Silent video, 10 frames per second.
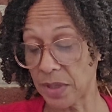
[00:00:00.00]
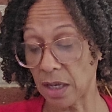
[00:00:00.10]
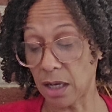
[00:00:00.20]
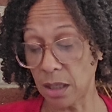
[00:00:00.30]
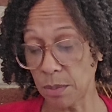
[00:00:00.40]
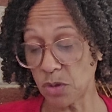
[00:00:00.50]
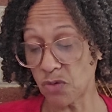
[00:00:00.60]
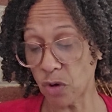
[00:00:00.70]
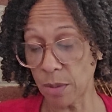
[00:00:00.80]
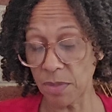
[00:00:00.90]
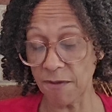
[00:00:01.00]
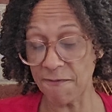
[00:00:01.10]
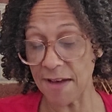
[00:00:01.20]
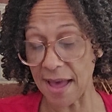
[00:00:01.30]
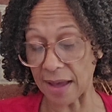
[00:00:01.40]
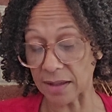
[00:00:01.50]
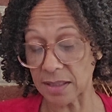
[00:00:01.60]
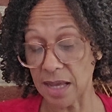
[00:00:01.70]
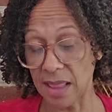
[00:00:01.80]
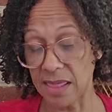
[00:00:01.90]
comes from the
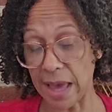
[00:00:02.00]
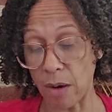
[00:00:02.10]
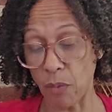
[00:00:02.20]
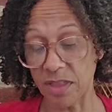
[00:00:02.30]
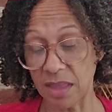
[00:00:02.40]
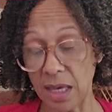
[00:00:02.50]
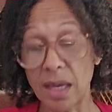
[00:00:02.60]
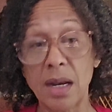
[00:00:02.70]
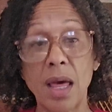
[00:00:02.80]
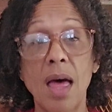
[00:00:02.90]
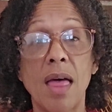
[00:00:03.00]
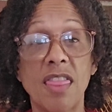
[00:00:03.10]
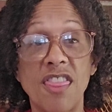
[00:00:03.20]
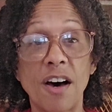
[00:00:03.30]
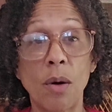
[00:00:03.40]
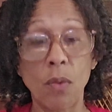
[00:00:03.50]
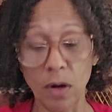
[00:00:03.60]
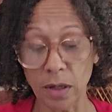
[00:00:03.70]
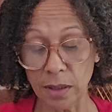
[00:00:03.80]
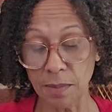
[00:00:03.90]
fact that within the
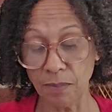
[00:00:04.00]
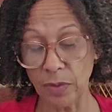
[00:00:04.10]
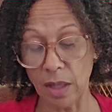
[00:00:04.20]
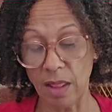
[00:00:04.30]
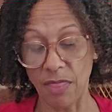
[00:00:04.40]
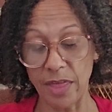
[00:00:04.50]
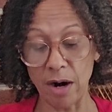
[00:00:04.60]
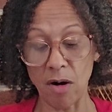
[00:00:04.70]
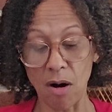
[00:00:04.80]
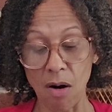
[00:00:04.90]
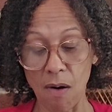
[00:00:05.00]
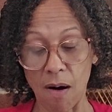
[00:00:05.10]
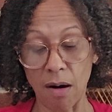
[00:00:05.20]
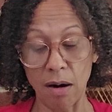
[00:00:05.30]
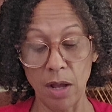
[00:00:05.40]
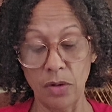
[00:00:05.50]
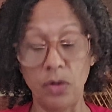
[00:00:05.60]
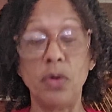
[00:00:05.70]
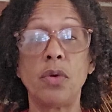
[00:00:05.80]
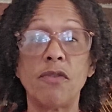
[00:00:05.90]
one, there are
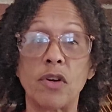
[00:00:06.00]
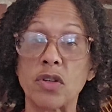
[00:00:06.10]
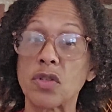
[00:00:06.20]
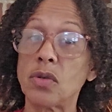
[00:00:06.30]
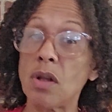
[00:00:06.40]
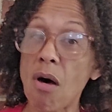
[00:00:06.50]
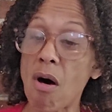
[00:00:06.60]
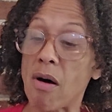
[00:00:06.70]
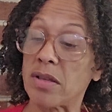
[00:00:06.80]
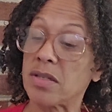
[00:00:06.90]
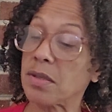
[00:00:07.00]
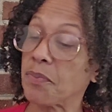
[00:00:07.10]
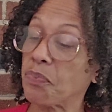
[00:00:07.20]
universal laws